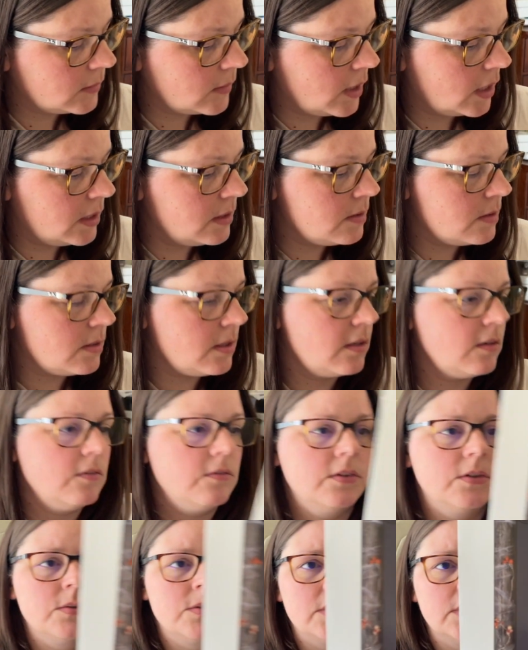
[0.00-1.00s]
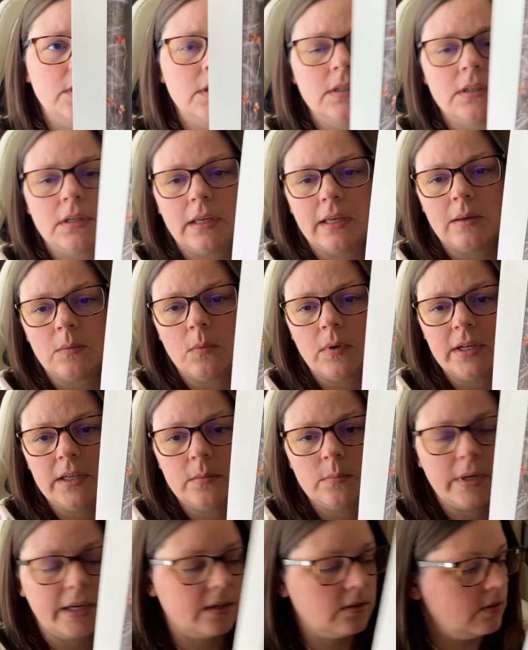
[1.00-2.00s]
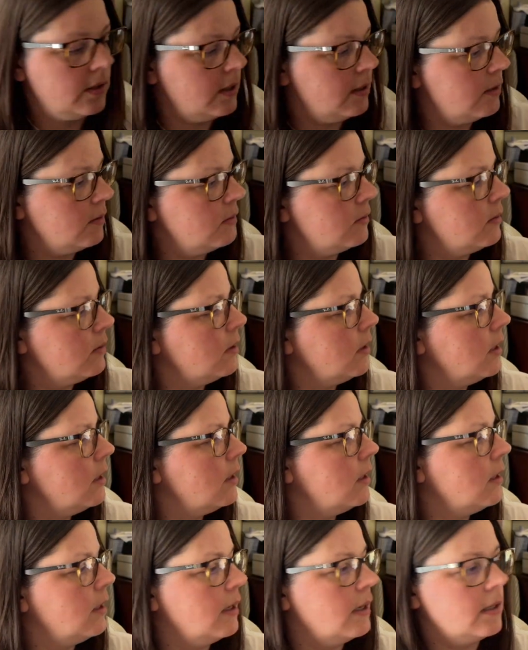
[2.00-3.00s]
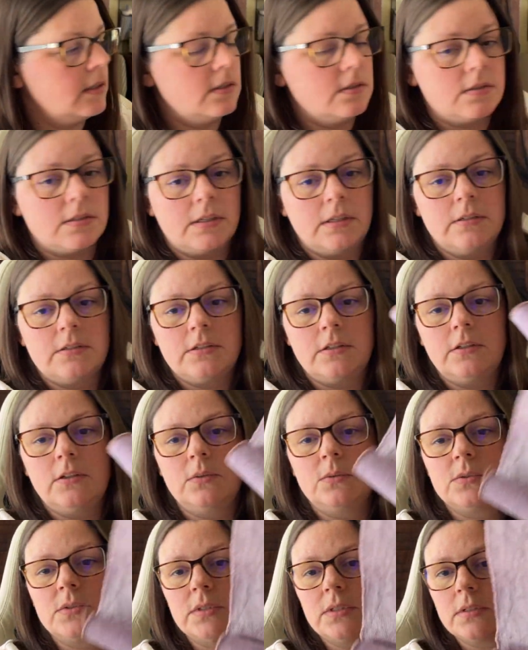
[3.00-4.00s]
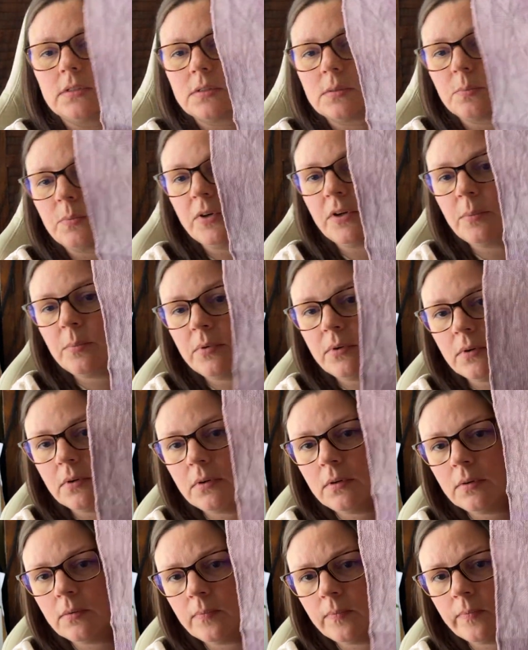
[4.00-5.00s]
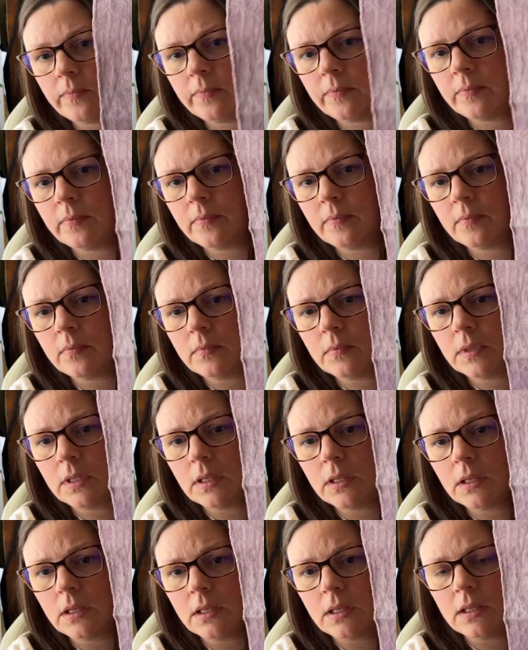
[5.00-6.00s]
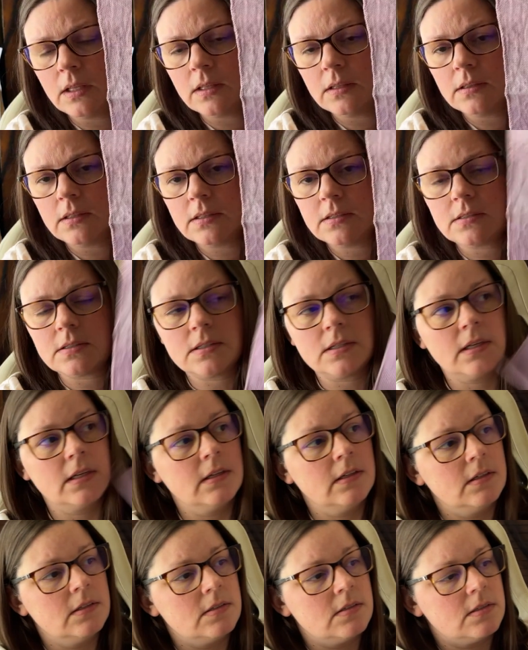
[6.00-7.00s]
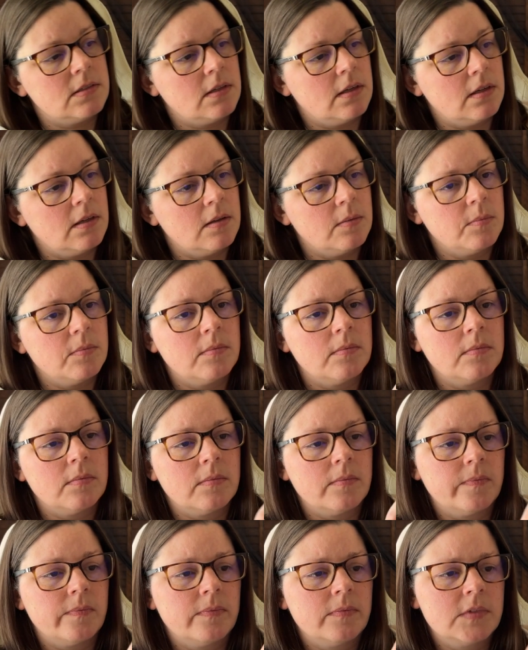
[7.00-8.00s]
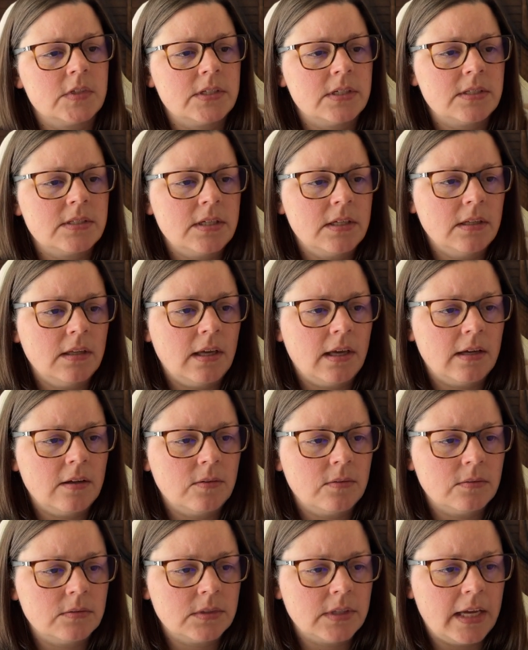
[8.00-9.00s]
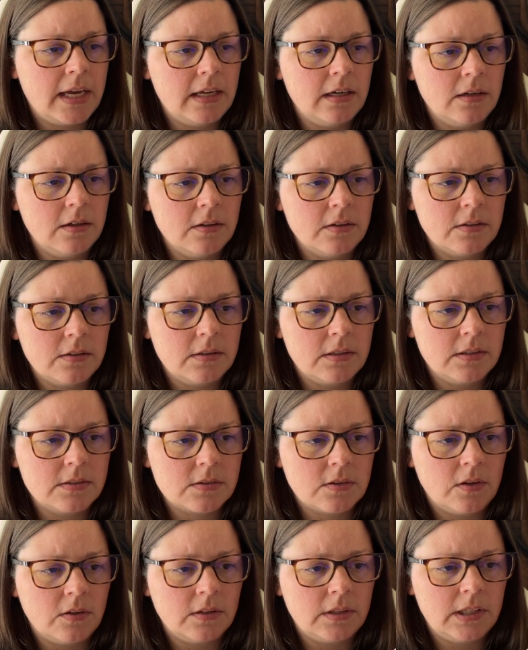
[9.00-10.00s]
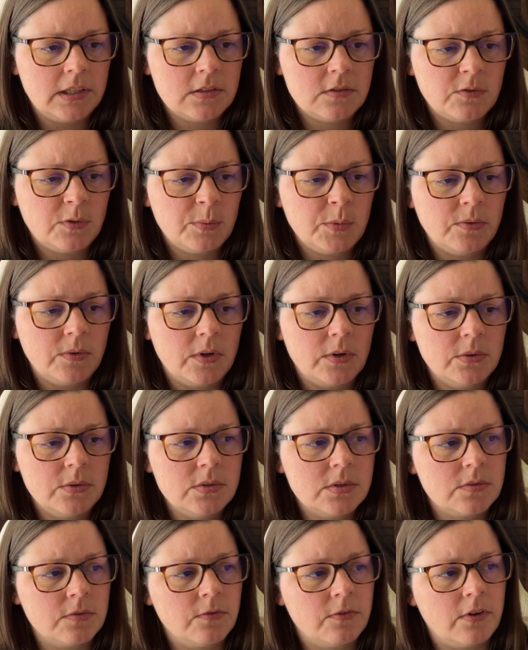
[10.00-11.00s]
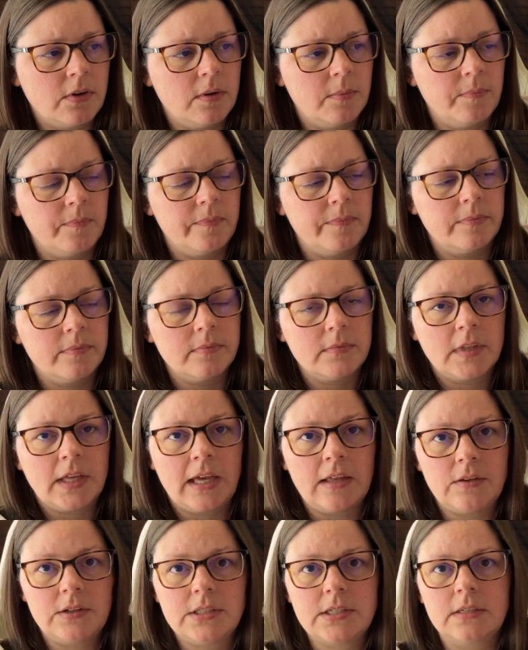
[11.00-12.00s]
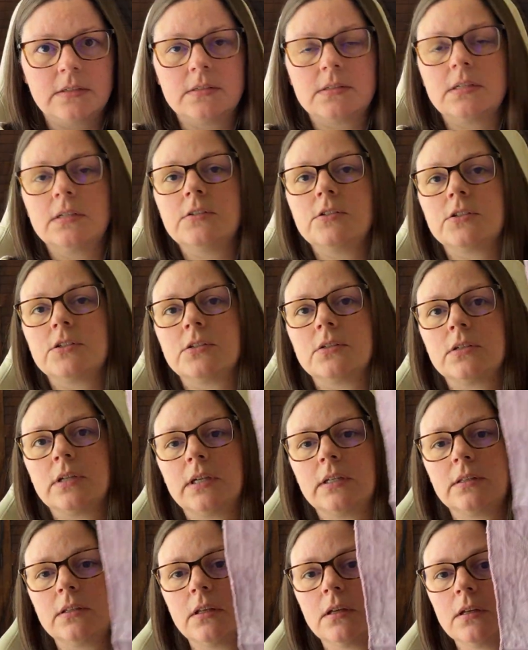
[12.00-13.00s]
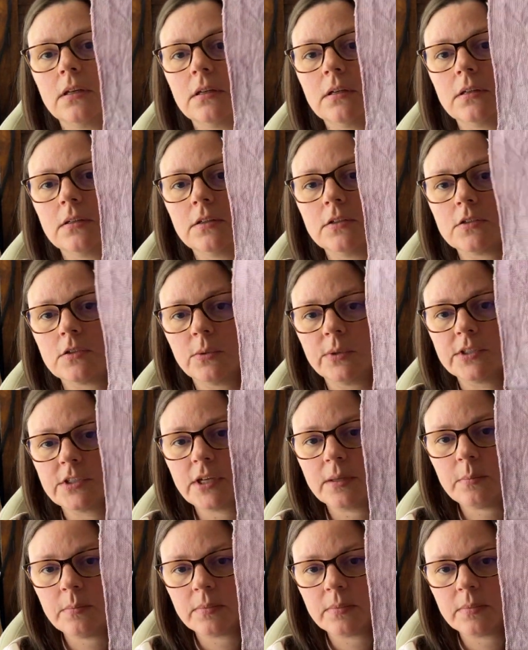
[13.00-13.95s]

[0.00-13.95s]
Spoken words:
instead of using a white background. I decided to use this purple. This is 16 count Ada. It's called Kiss from a Rose from Kaylee Tent Stitch at the sewing shop.